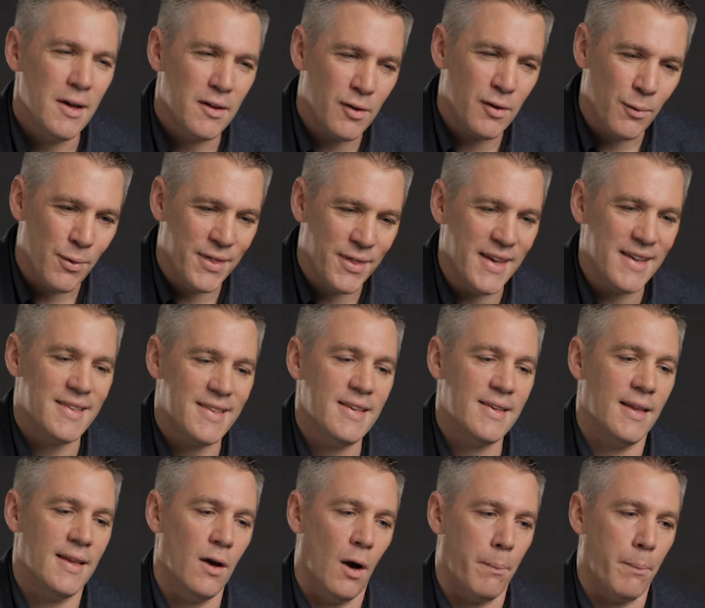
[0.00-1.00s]
So this
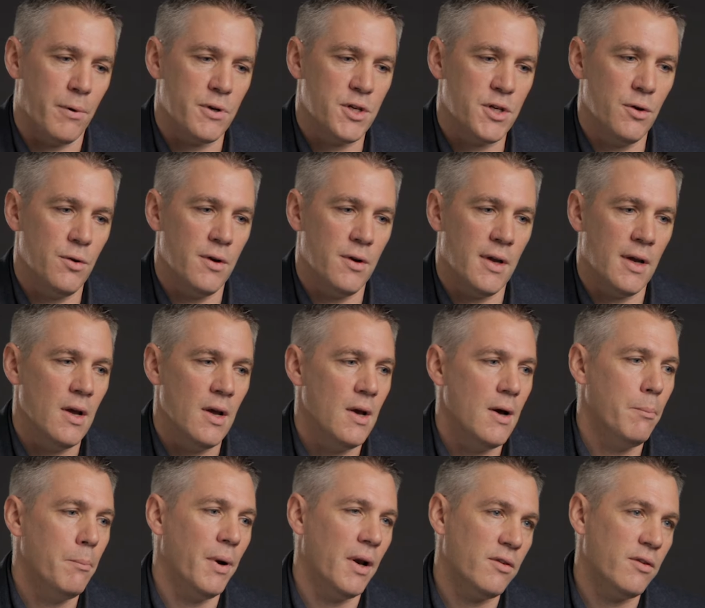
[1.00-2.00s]
is the opportunity,
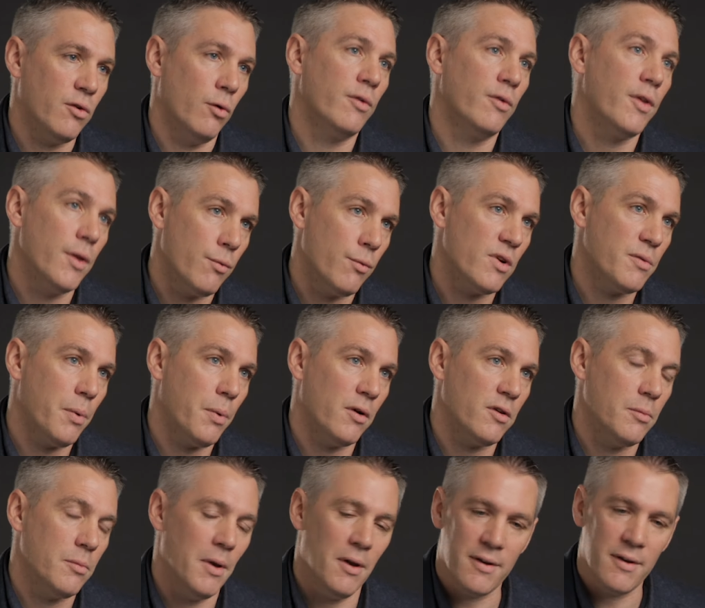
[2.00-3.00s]
but it's also the
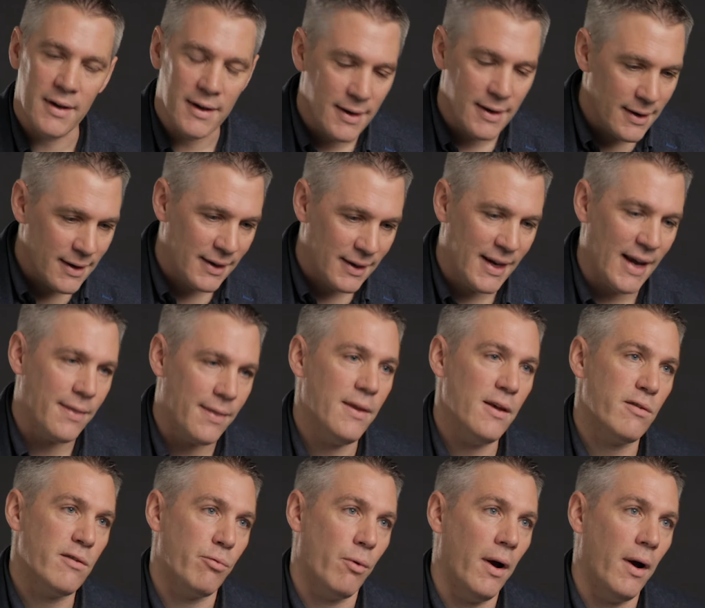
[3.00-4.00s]
responsibility. Get
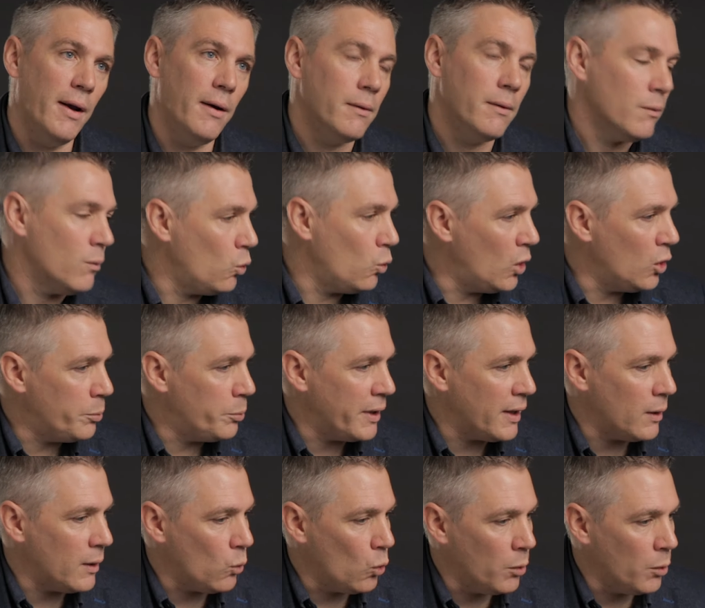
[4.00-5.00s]
this right, we'll
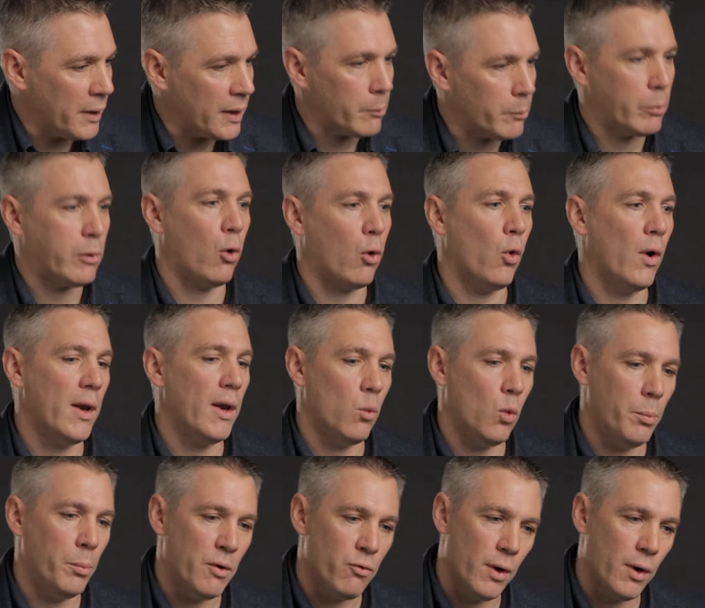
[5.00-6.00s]
be employed and
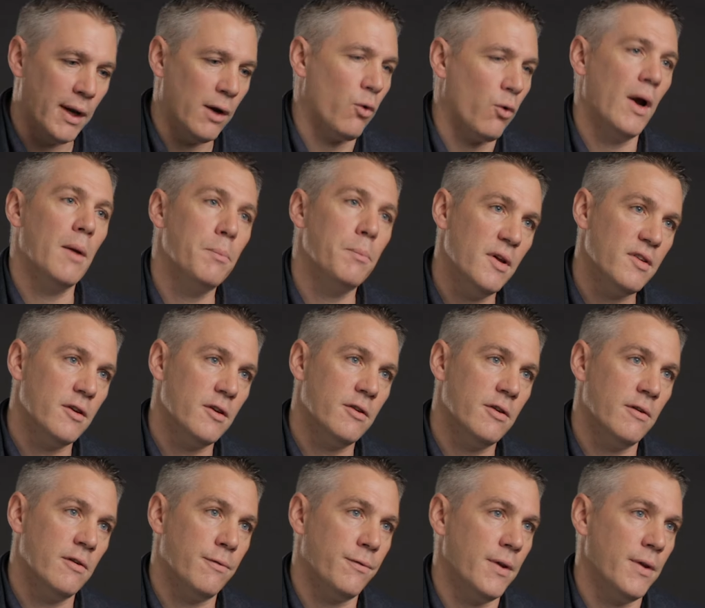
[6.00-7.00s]
we'll be running great
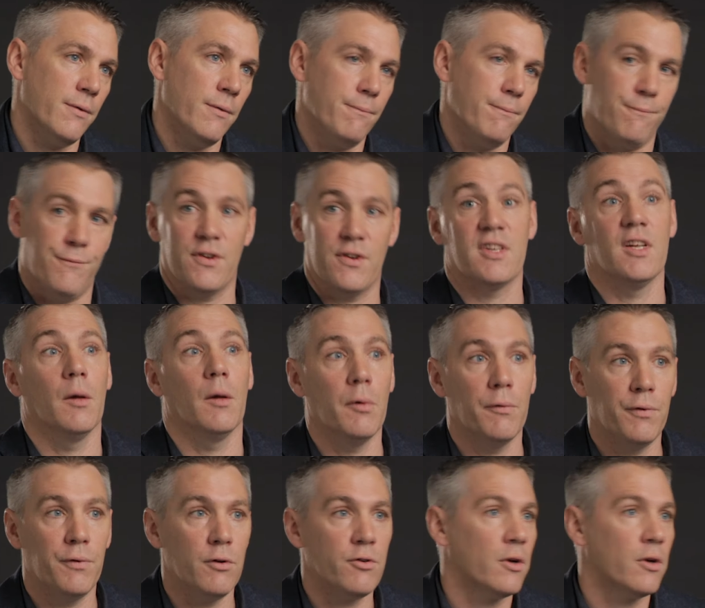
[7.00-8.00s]
businesses for the foreseeable
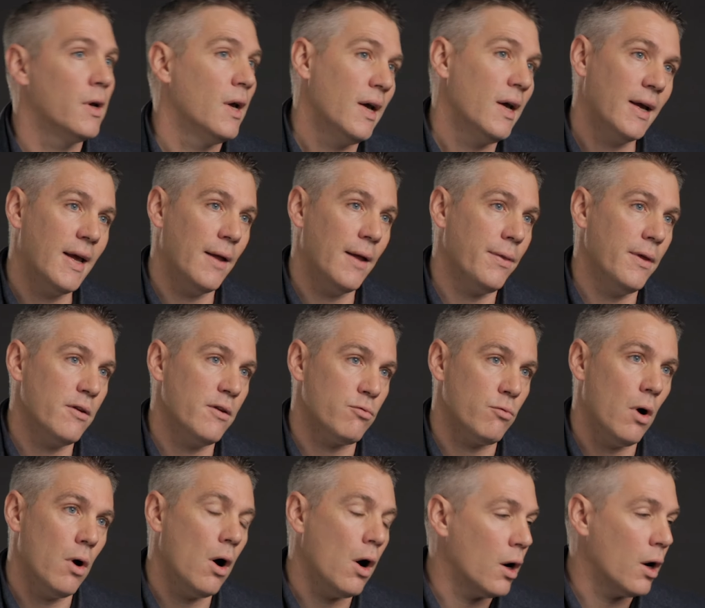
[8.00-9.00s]
future. Get this
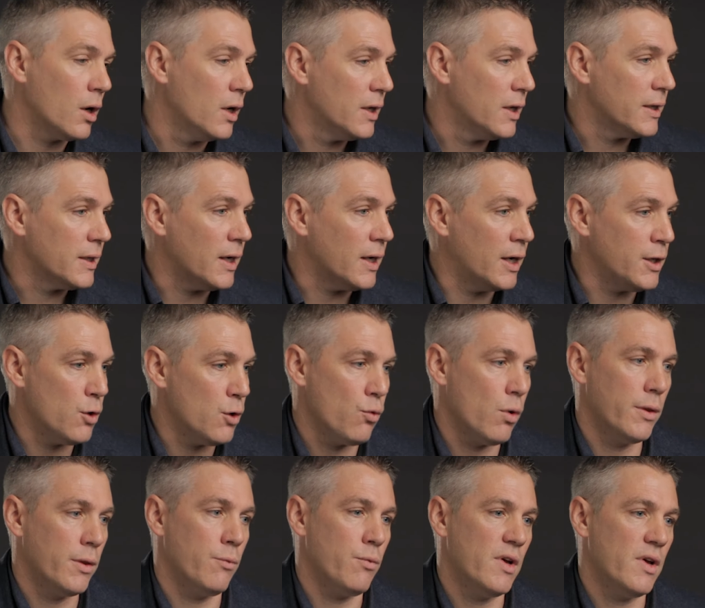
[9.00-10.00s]
wrong, and you
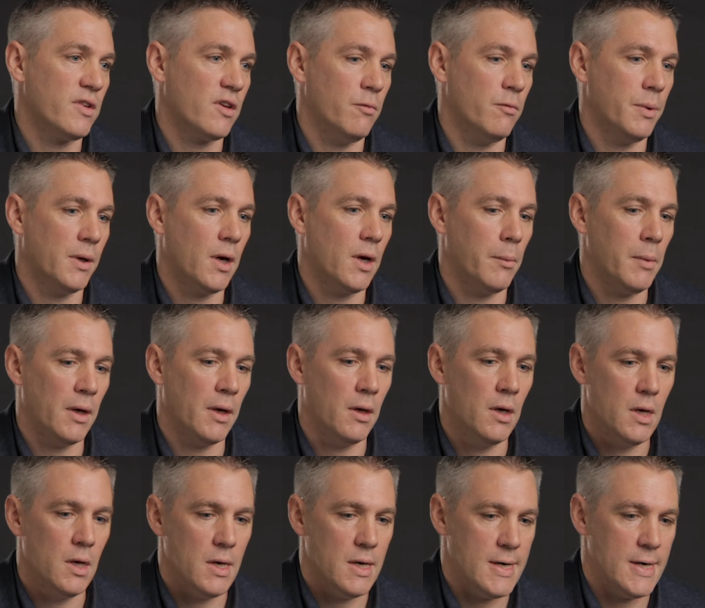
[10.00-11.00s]
run the risk of becoming
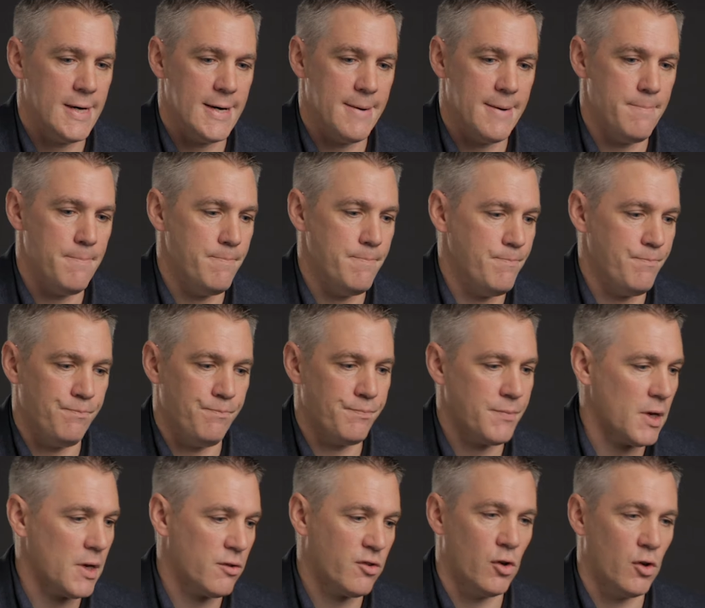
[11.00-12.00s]

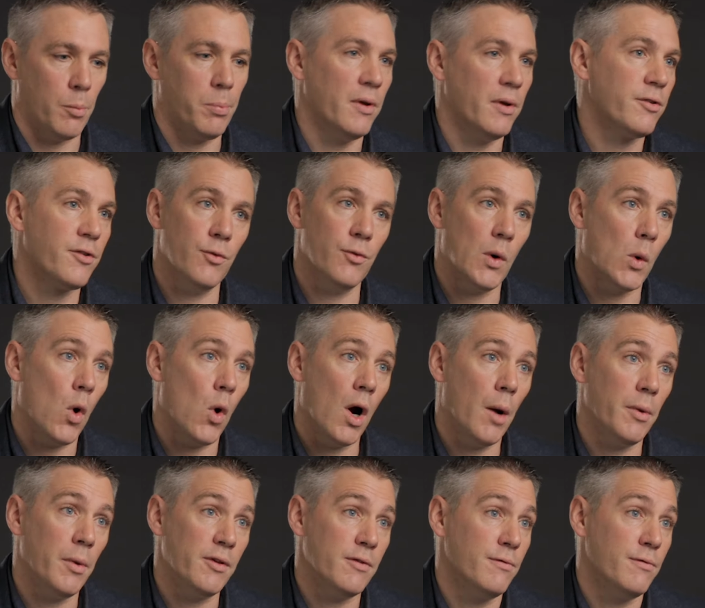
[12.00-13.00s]
surplus to
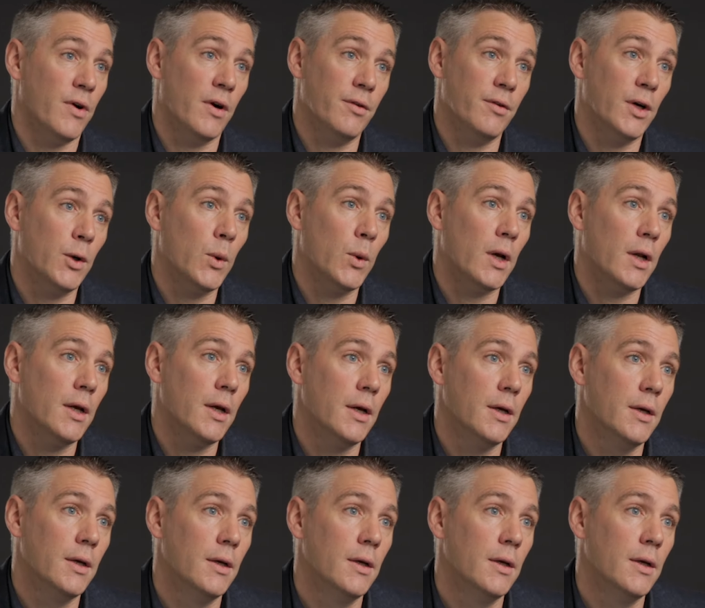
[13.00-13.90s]
requirements very, very quickly.